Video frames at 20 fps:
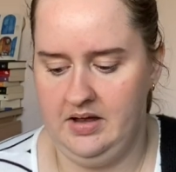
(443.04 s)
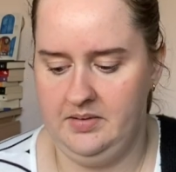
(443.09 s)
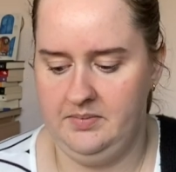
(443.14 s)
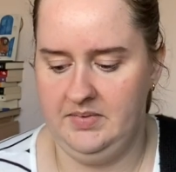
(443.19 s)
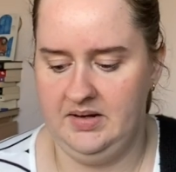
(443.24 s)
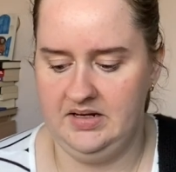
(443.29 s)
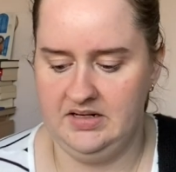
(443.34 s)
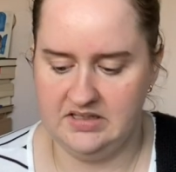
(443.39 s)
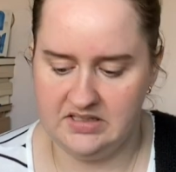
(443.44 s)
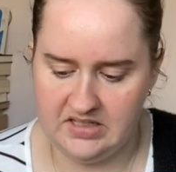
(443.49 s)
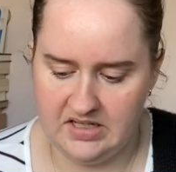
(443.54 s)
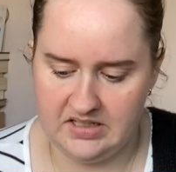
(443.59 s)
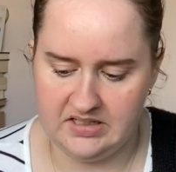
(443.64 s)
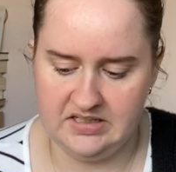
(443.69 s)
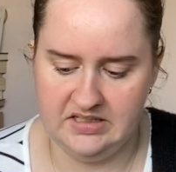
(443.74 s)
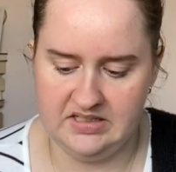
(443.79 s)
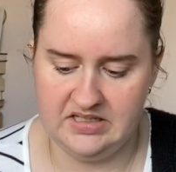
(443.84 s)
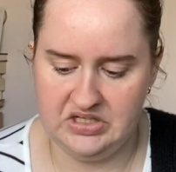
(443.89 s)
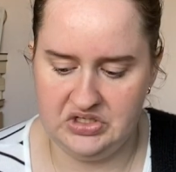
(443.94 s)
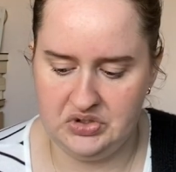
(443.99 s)
in a
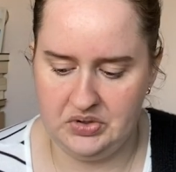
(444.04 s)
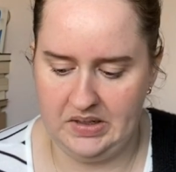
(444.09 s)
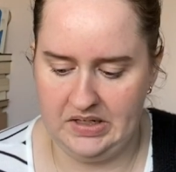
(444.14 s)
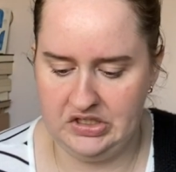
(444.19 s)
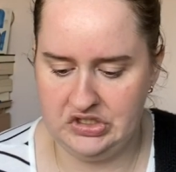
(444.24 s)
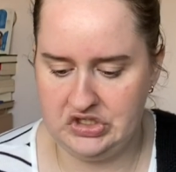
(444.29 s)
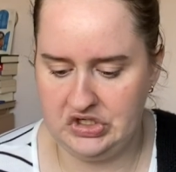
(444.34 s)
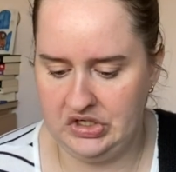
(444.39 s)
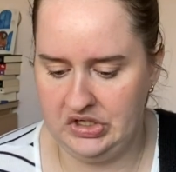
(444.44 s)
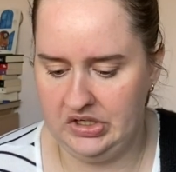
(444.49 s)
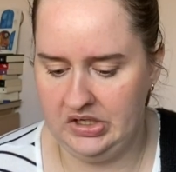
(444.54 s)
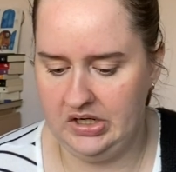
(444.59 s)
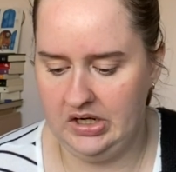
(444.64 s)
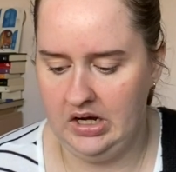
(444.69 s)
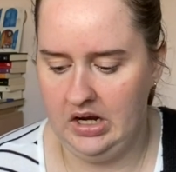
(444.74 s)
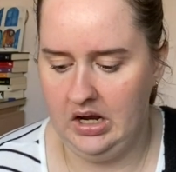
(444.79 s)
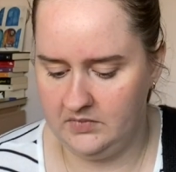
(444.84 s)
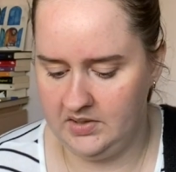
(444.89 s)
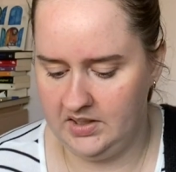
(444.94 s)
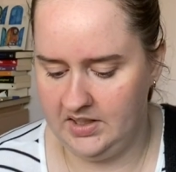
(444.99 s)
certain situation.
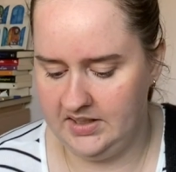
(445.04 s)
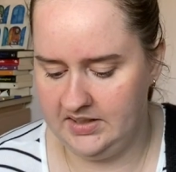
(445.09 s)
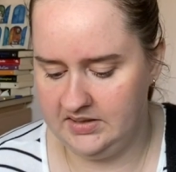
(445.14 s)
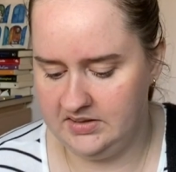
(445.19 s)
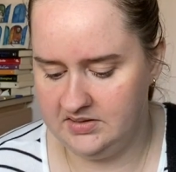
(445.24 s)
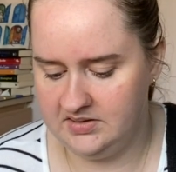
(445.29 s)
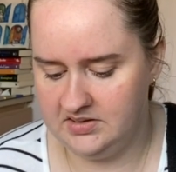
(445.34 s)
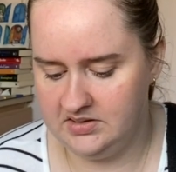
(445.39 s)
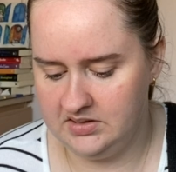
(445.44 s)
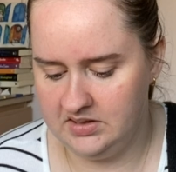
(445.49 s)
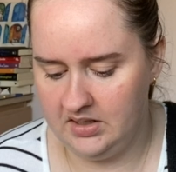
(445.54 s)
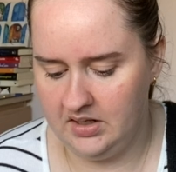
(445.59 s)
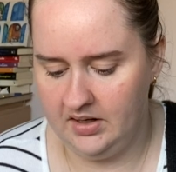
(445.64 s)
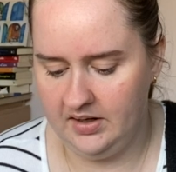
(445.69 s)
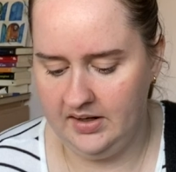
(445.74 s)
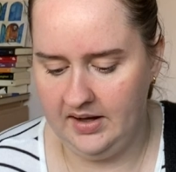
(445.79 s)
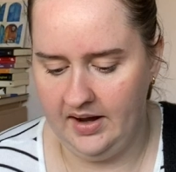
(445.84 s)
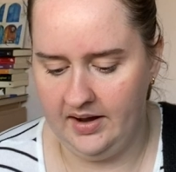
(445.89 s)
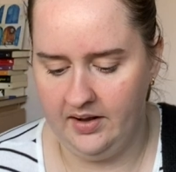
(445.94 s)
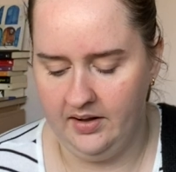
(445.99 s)
And
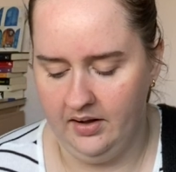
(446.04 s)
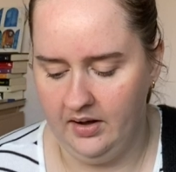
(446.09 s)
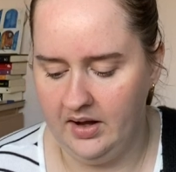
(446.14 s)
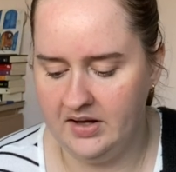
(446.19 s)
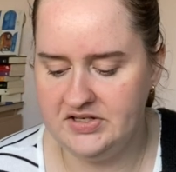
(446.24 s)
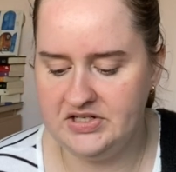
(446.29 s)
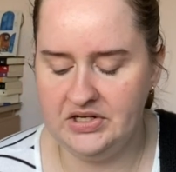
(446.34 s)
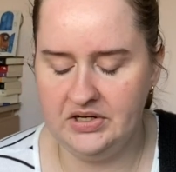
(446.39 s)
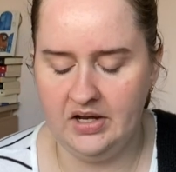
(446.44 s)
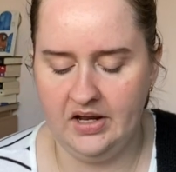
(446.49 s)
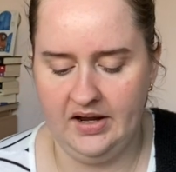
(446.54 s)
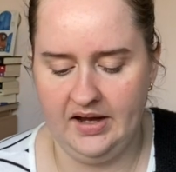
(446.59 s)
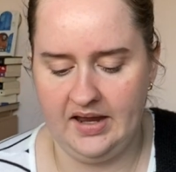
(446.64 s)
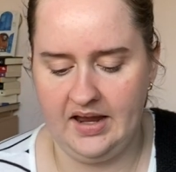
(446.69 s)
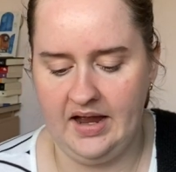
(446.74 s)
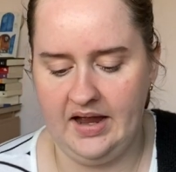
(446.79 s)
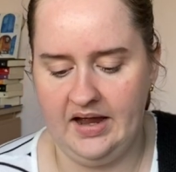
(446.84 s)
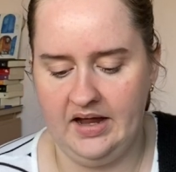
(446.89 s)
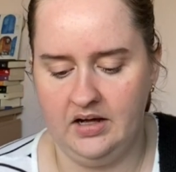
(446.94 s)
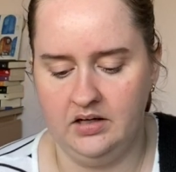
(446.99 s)
yeah, I do like
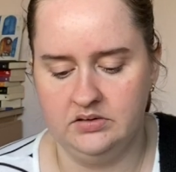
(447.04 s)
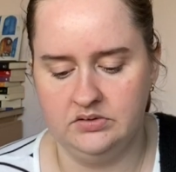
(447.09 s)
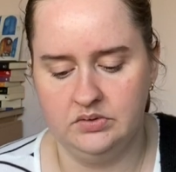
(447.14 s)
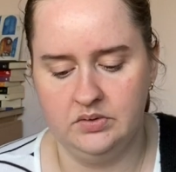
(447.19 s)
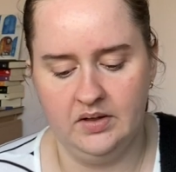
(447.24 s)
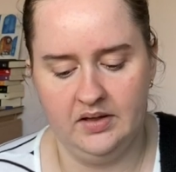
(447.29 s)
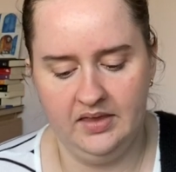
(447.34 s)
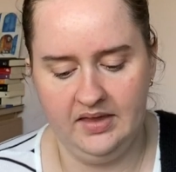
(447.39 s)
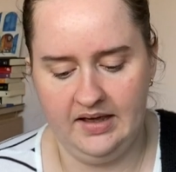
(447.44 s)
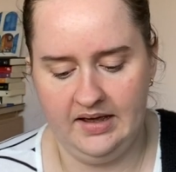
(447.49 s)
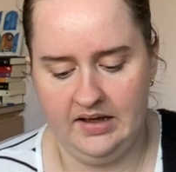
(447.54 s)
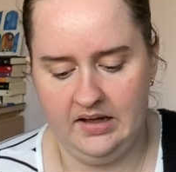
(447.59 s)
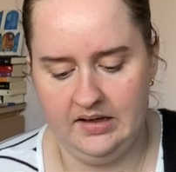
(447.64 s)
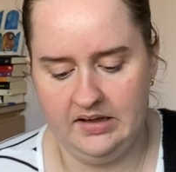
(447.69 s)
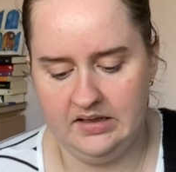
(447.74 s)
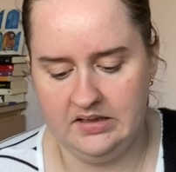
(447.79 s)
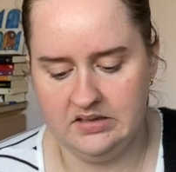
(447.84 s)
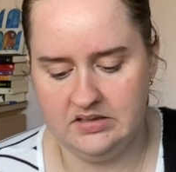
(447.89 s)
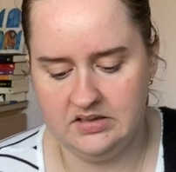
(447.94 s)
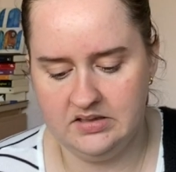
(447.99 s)
how there
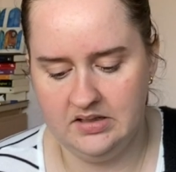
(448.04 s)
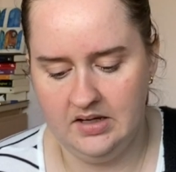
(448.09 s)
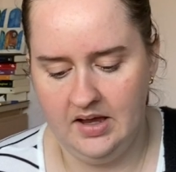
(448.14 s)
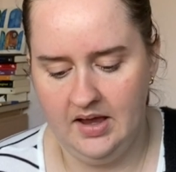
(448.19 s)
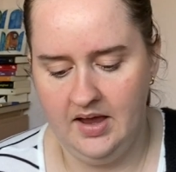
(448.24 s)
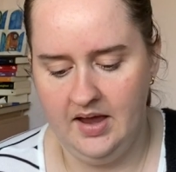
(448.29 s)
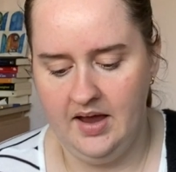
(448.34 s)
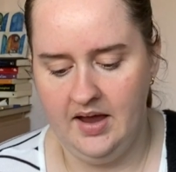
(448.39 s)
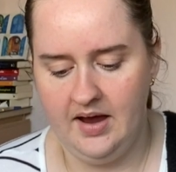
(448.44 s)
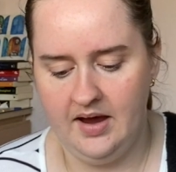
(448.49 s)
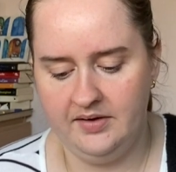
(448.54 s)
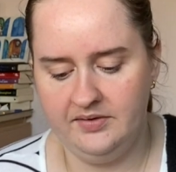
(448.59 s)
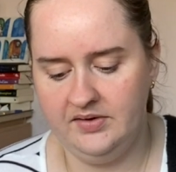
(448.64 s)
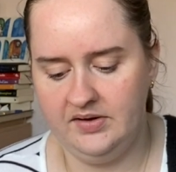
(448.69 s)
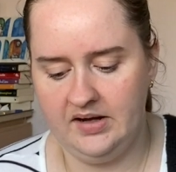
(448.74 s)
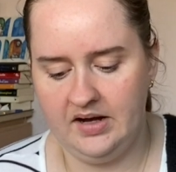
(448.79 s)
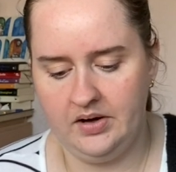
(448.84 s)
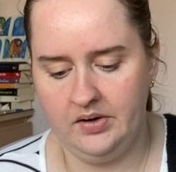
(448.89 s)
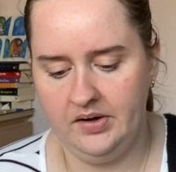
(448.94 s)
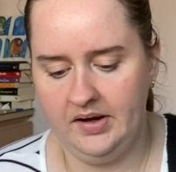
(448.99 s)
is, every
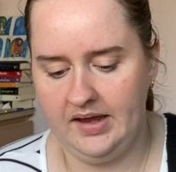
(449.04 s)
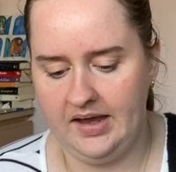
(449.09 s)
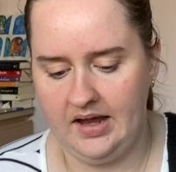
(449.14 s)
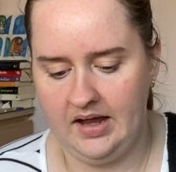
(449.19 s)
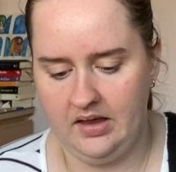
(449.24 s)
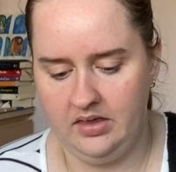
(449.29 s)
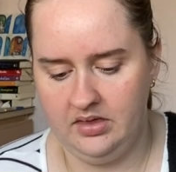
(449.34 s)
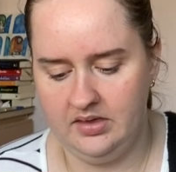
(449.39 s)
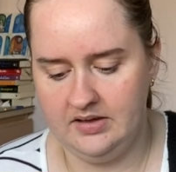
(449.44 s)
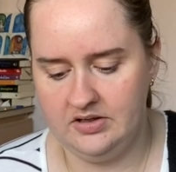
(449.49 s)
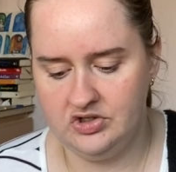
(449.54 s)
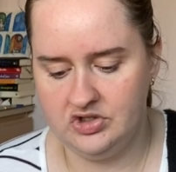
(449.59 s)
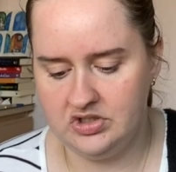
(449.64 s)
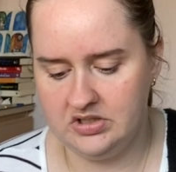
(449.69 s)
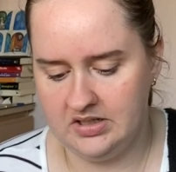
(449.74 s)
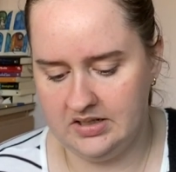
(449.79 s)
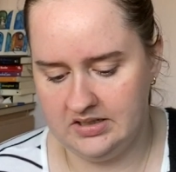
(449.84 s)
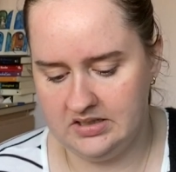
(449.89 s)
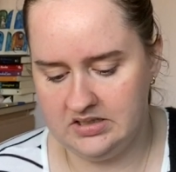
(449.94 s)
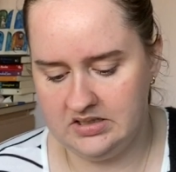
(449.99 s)
now and again, there's
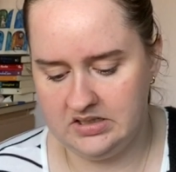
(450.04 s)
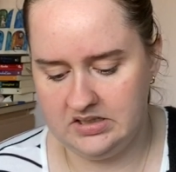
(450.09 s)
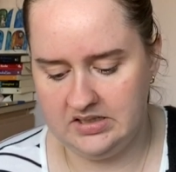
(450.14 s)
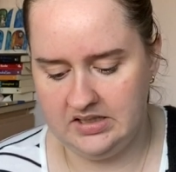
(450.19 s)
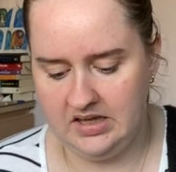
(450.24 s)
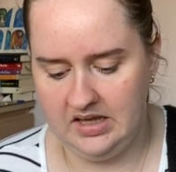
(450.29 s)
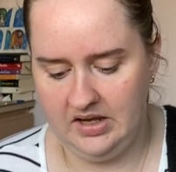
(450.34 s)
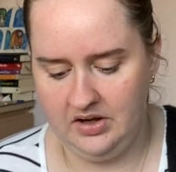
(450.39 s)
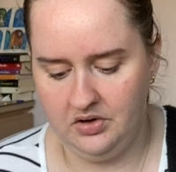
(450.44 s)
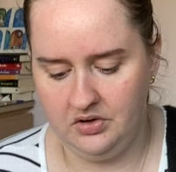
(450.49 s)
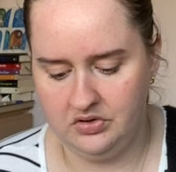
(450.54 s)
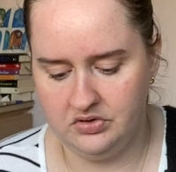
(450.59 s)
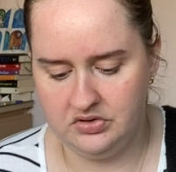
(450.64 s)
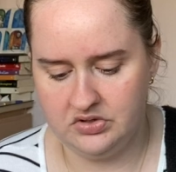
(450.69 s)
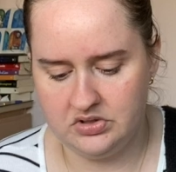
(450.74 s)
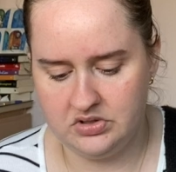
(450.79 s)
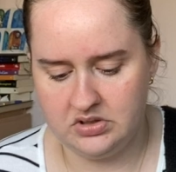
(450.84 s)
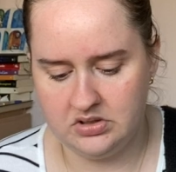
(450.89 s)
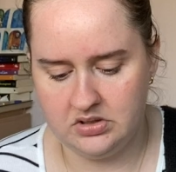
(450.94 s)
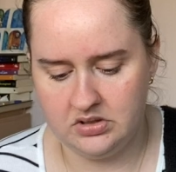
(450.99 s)
just the odd
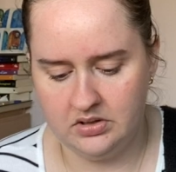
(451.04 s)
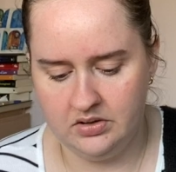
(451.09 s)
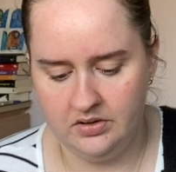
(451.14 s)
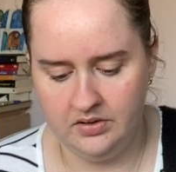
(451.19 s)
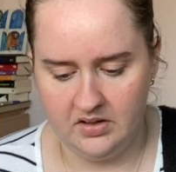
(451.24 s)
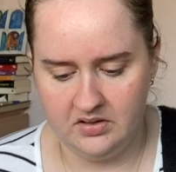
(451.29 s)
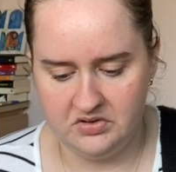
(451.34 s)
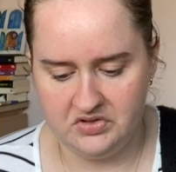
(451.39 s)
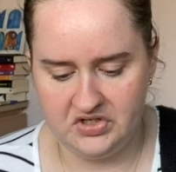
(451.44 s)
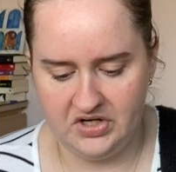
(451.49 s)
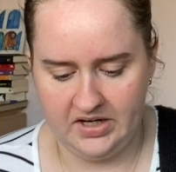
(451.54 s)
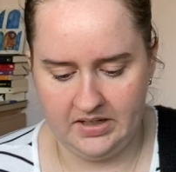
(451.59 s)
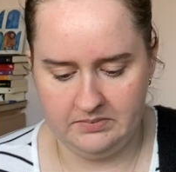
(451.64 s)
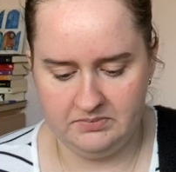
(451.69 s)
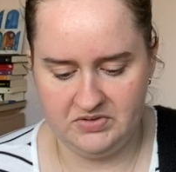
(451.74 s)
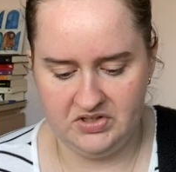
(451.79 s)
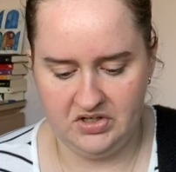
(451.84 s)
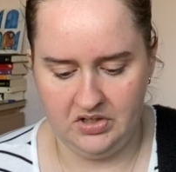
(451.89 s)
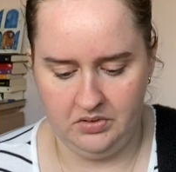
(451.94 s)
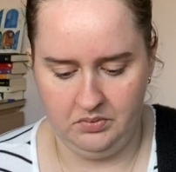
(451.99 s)

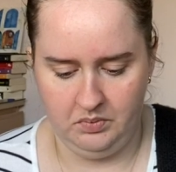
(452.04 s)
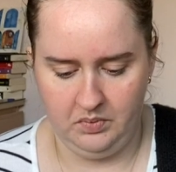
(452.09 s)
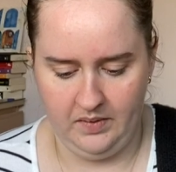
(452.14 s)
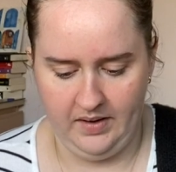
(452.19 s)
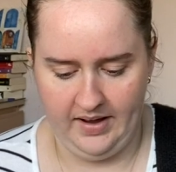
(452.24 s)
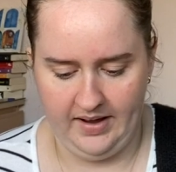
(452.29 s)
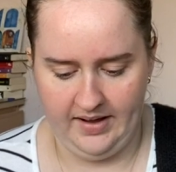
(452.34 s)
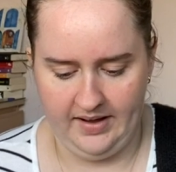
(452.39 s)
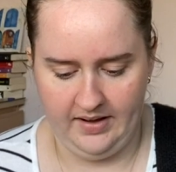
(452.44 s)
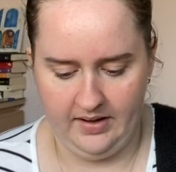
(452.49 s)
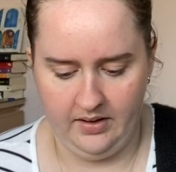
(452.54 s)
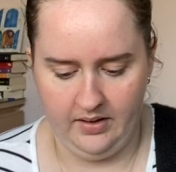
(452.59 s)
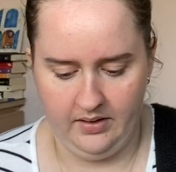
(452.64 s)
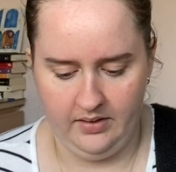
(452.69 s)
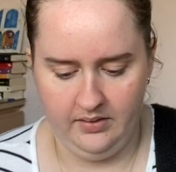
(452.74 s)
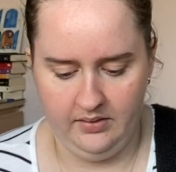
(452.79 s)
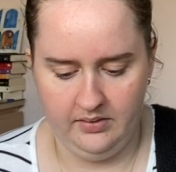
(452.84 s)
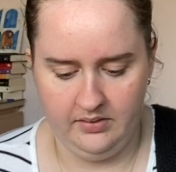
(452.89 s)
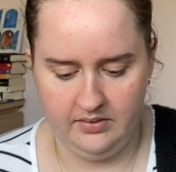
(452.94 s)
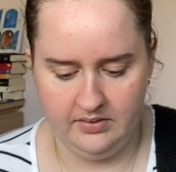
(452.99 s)
chapter
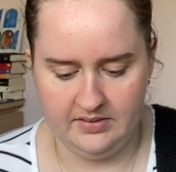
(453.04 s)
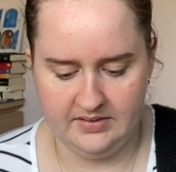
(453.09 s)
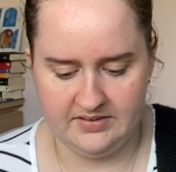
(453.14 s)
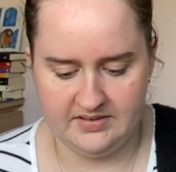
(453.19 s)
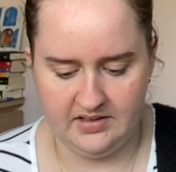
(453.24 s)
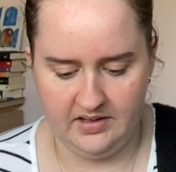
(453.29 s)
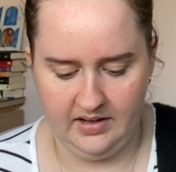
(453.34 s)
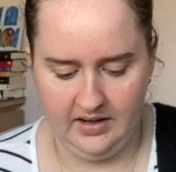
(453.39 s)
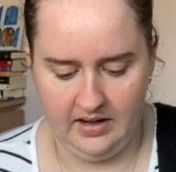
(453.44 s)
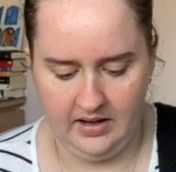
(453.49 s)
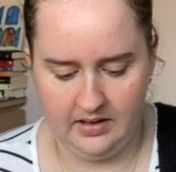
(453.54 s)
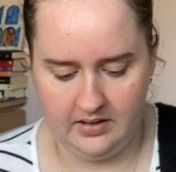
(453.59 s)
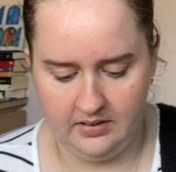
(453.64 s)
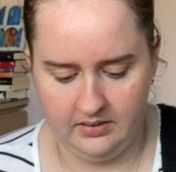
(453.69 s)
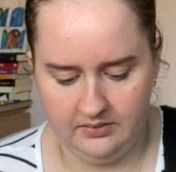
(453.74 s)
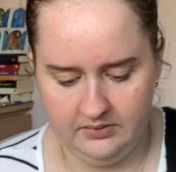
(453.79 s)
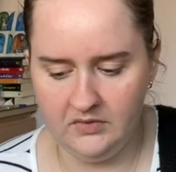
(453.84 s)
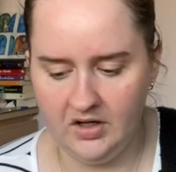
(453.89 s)
where there's like